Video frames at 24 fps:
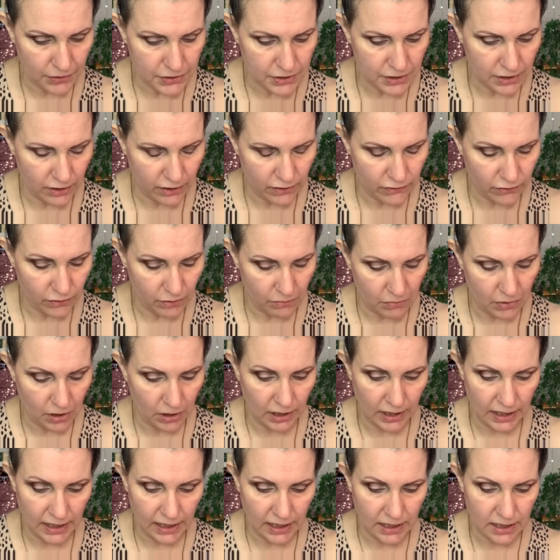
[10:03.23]
of my
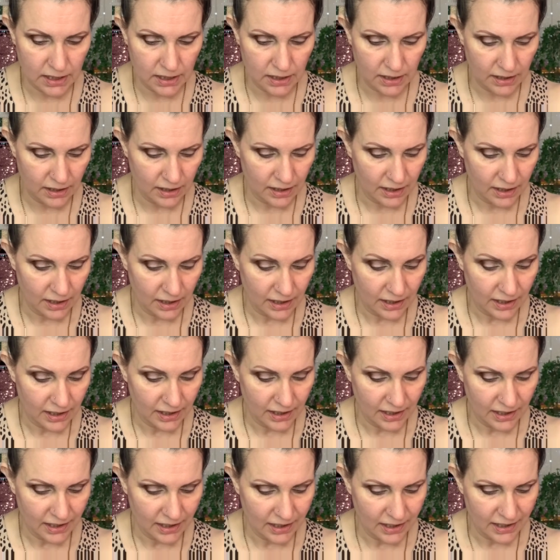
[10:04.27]
lid.
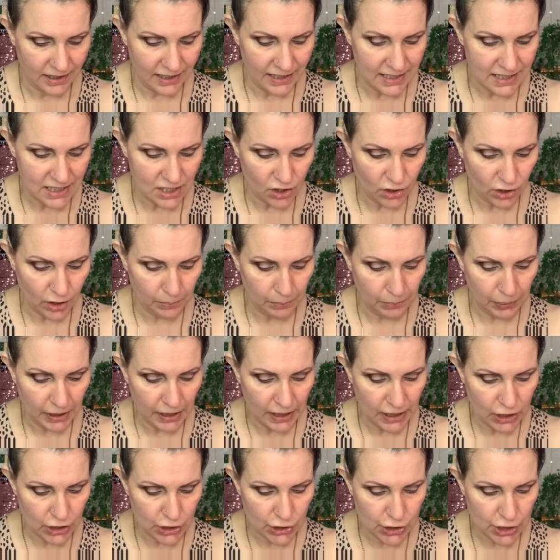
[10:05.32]
It's like a
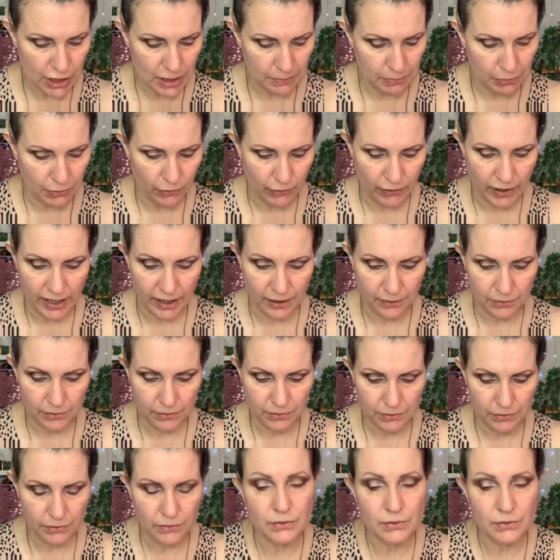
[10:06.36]
peachy brown.